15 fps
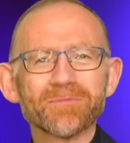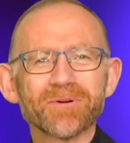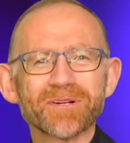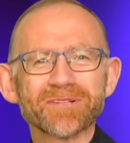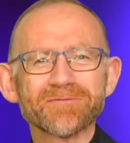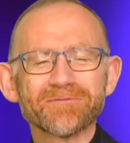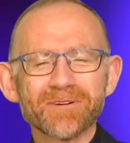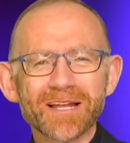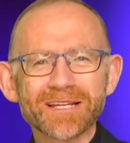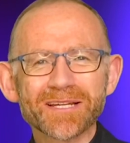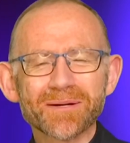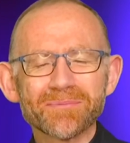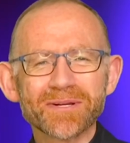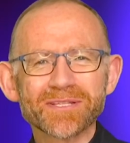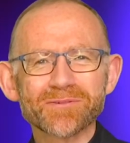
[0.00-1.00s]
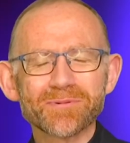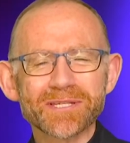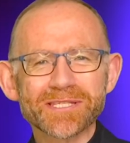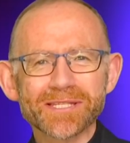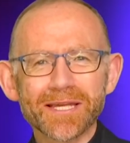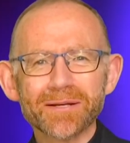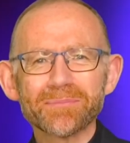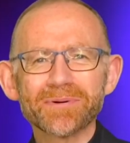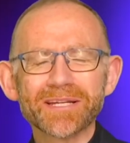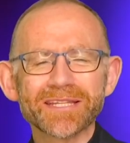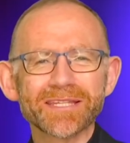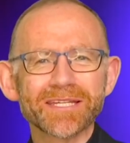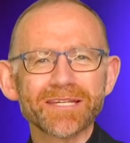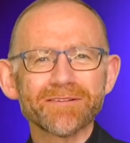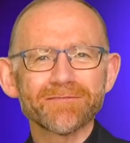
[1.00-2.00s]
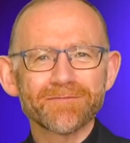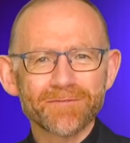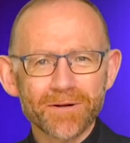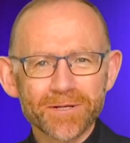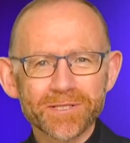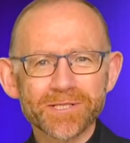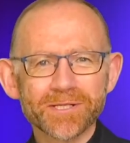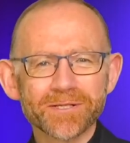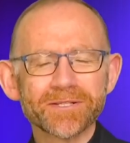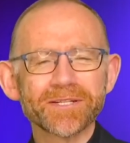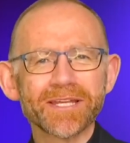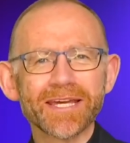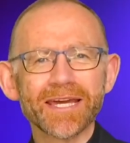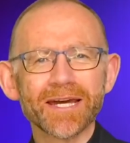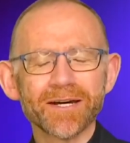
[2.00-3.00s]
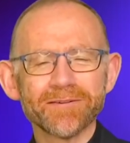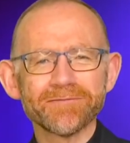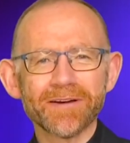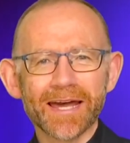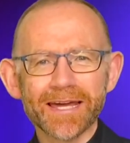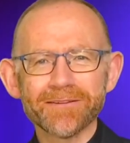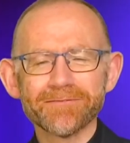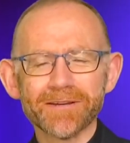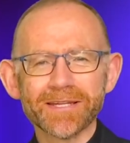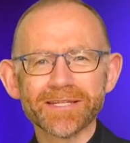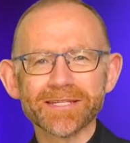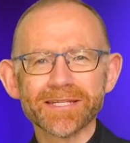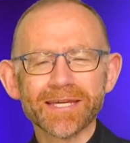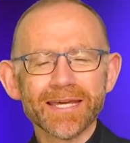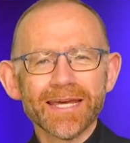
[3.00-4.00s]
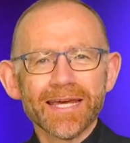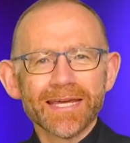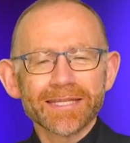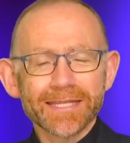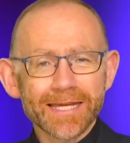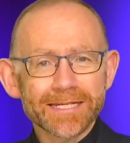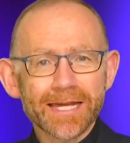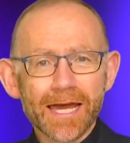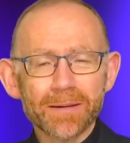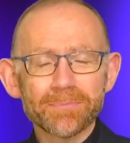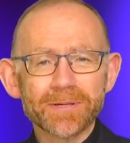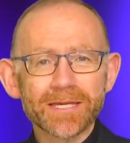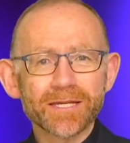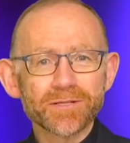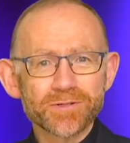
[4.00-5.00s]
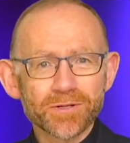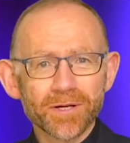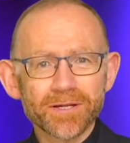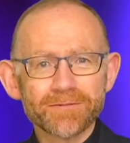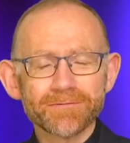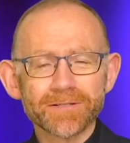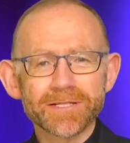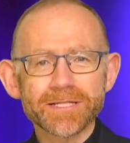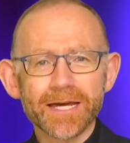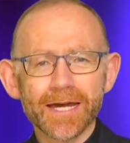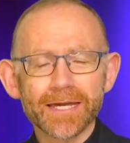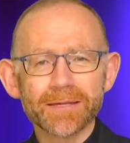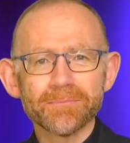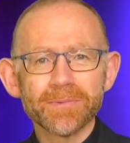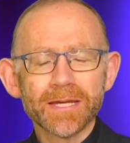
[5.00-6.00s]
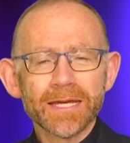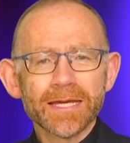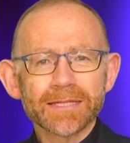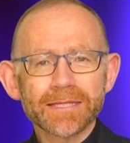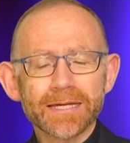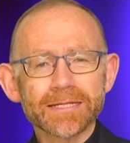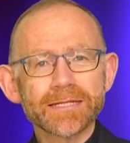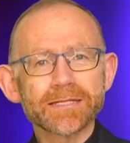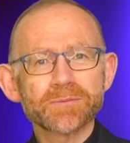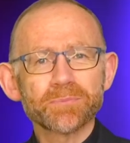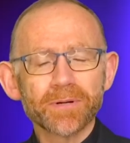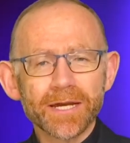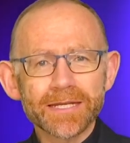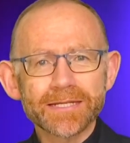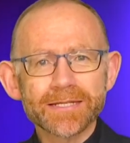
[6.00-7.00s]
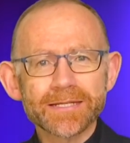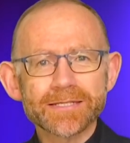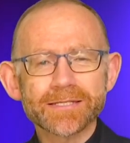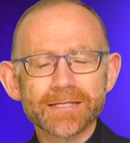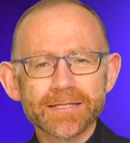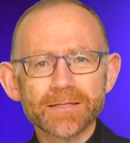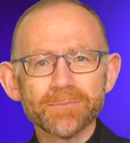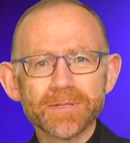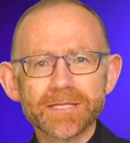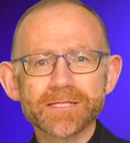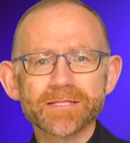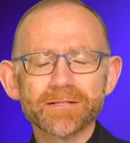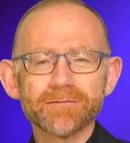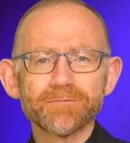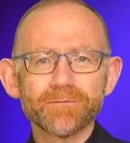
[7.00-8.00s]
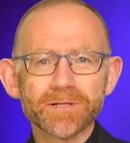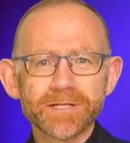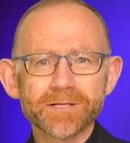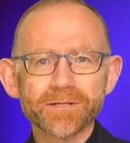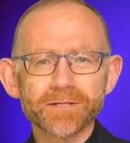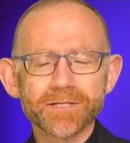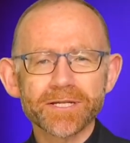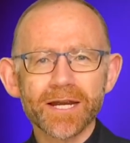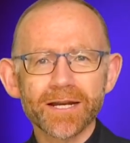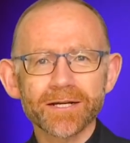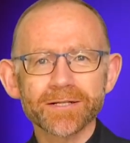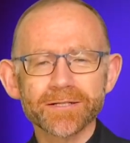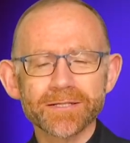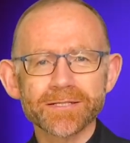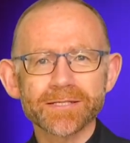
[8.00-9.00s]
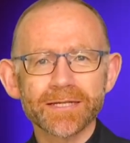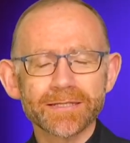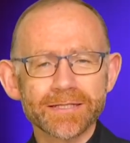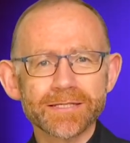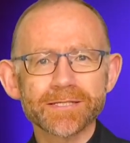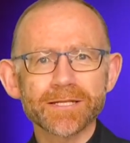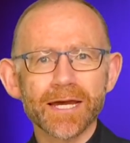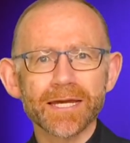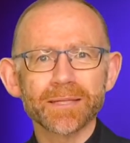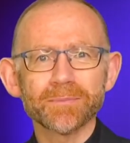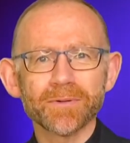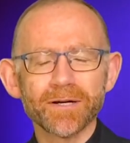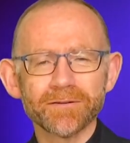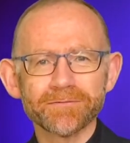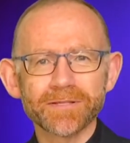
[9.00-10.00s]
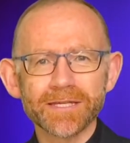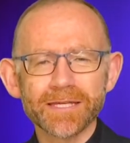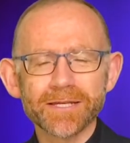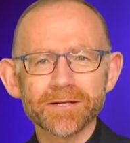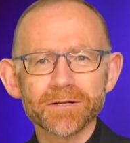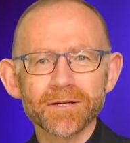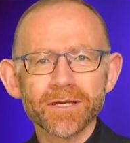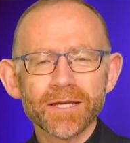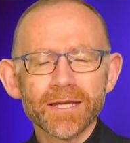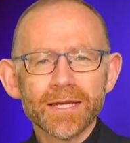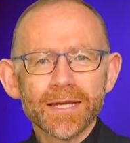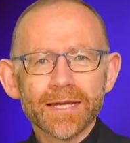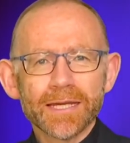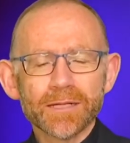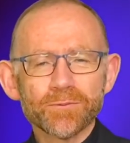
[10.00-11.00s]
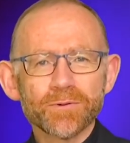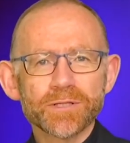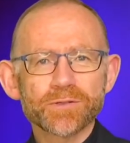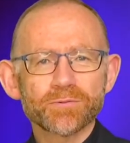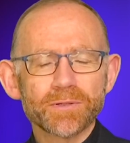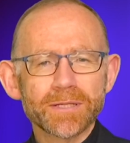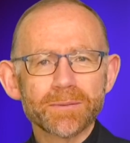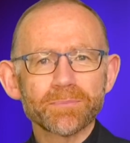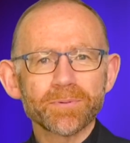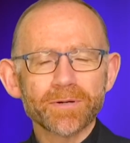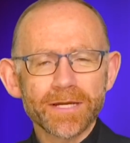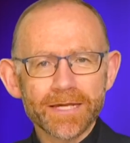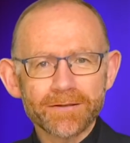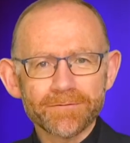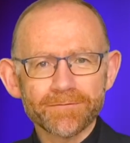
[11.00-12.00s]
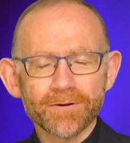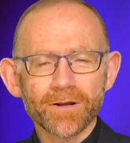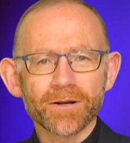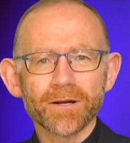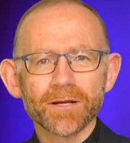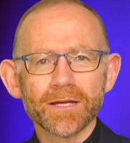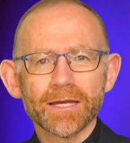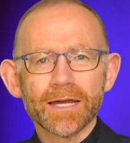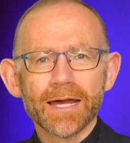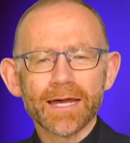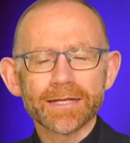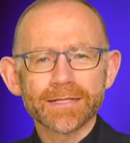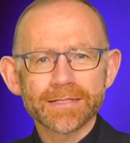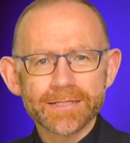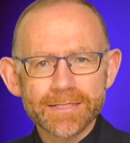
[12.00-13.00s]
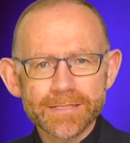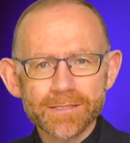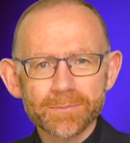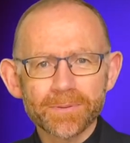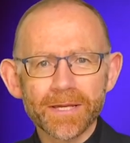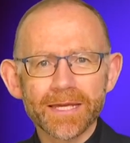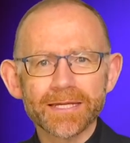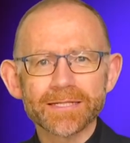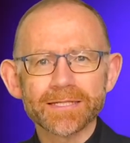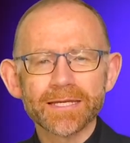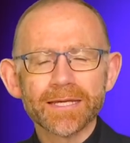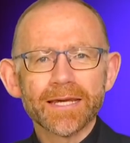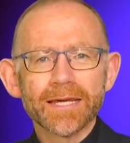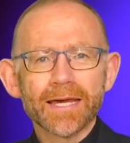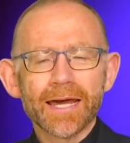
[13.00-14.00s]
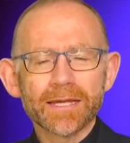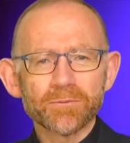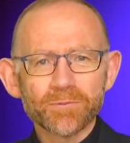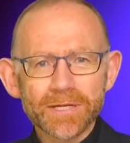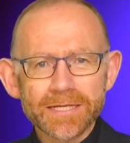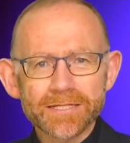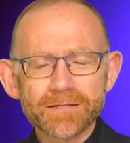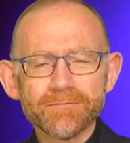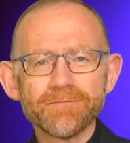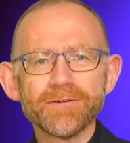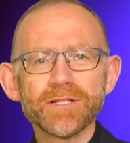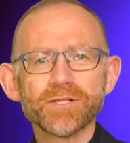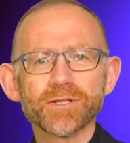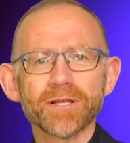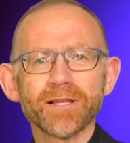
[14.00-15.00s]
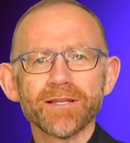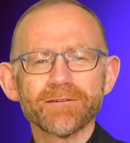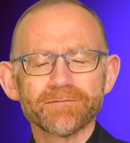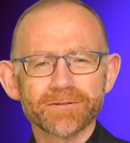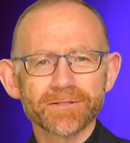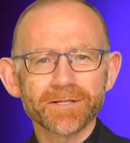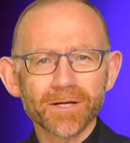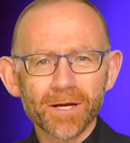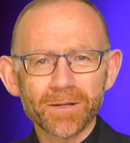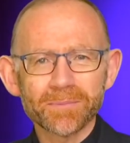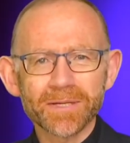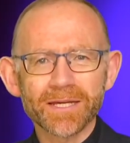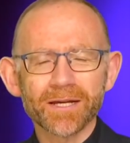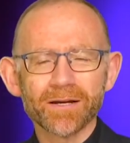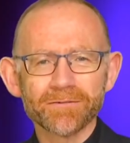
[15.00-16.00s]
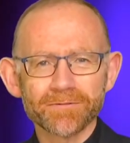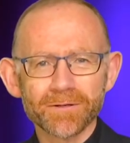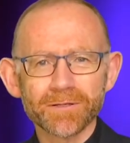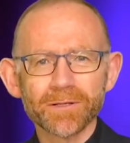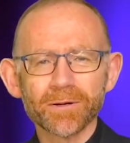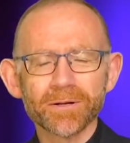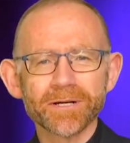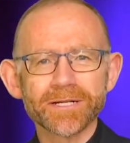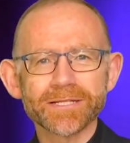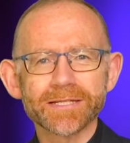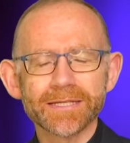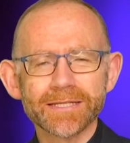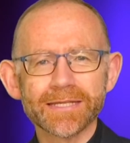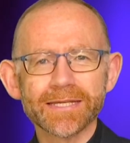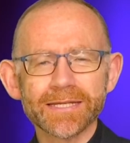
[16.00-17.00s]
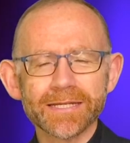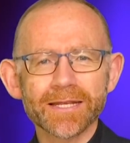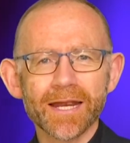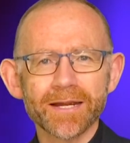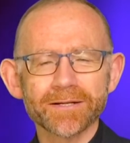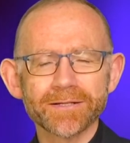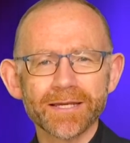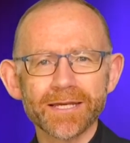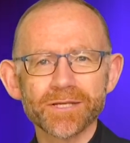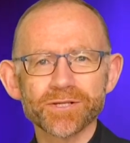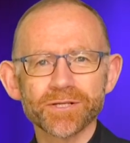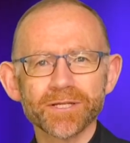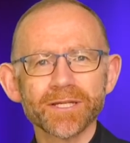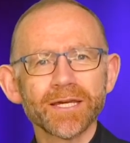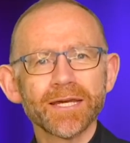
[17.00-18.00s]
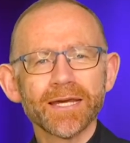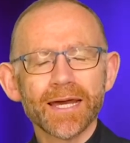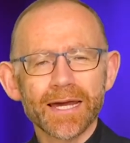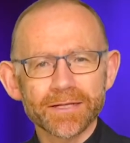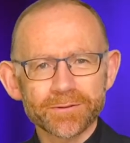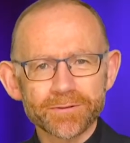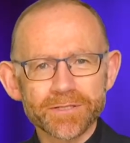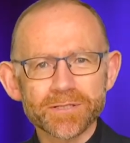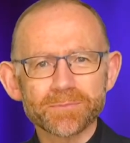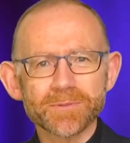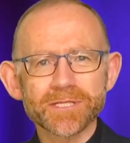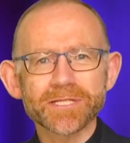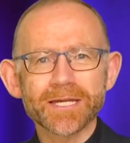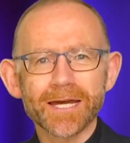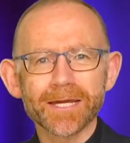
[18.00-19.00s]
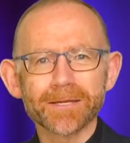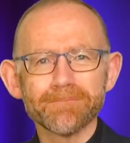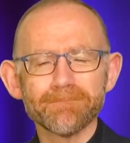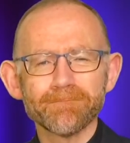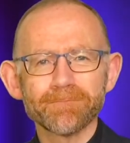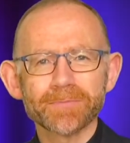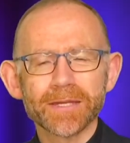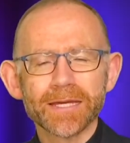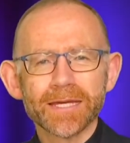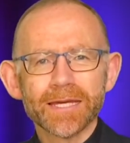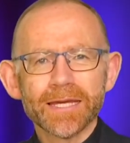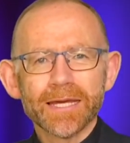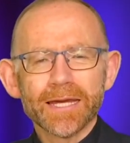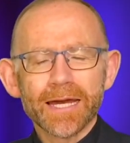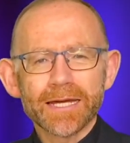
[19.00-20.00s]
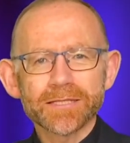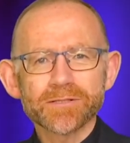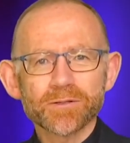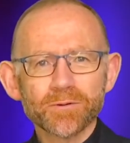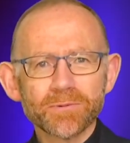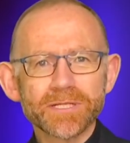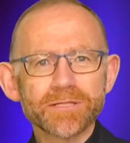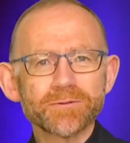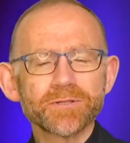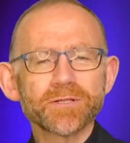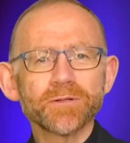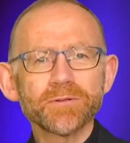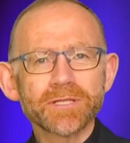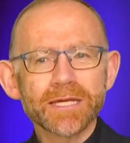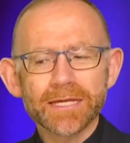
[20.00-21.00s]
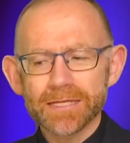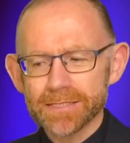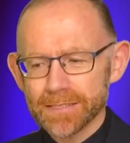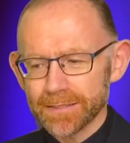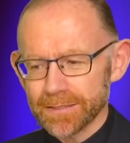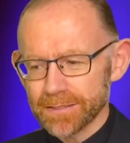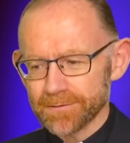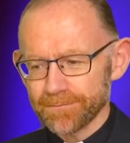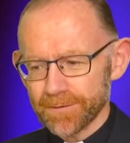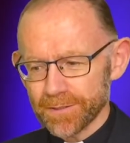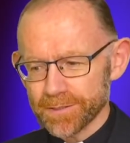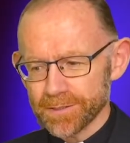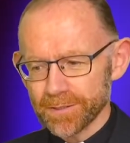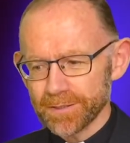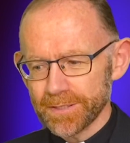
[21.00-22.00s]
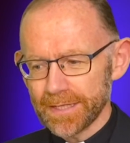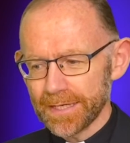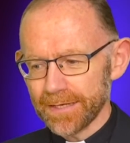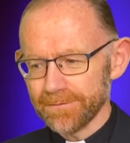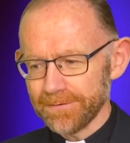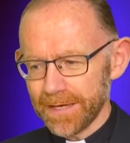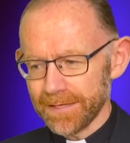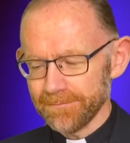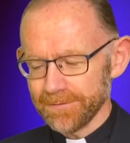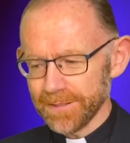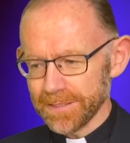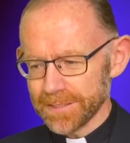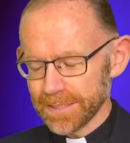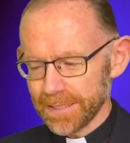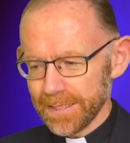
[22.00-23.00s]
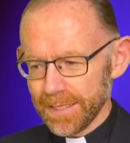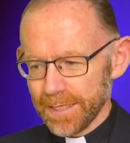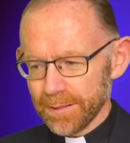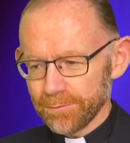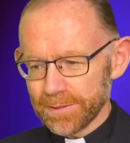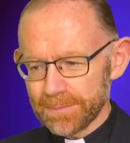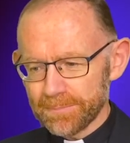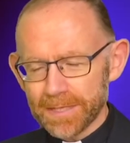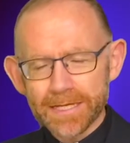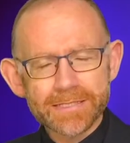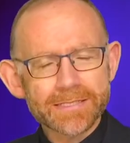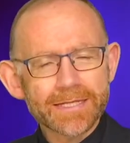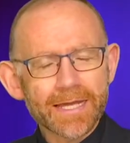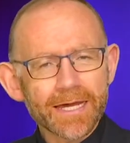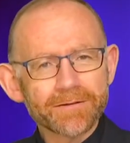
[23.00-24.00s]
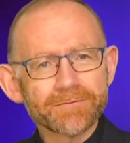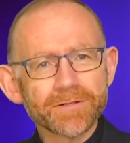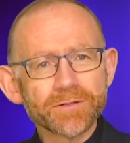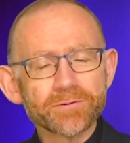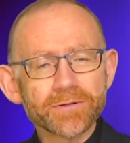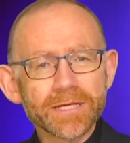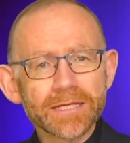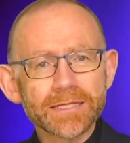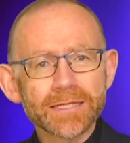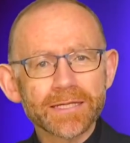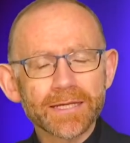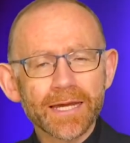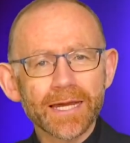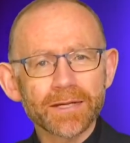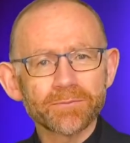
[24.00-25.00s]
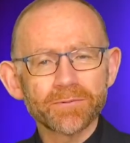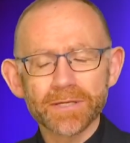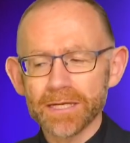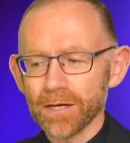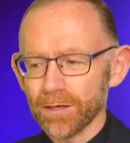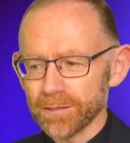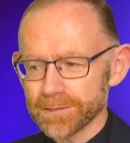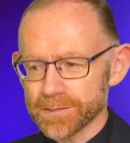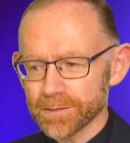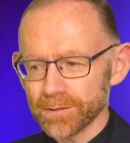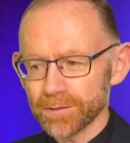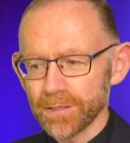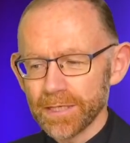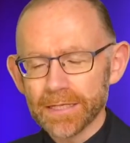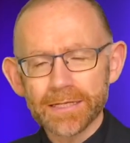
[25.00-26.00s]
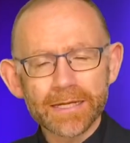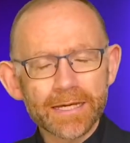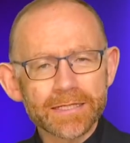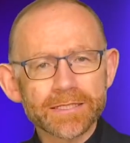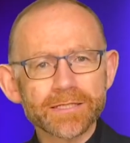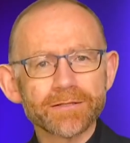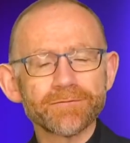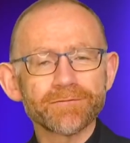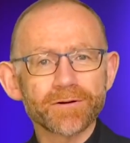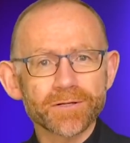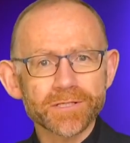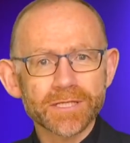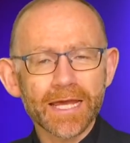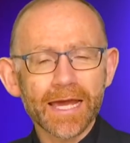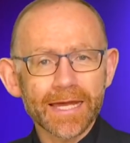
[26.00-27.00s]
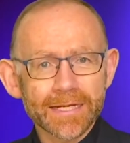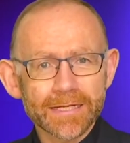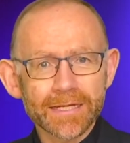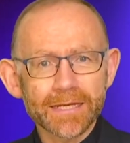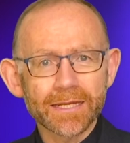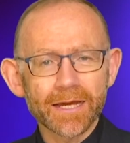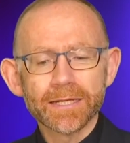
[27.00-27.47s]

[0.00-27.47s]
word of welcome as we celebrate the first Sunday of Advent, that happy and joyful time that is brightness in the midst of winter darkness at this time of the year, in which we pray for and anticipate and wait in vigil for the coming of our Lord in the incarnation at Christmas time. And so we do two things on this first Sunday of Advent. We bless the Advent wreath and we also light the first candle,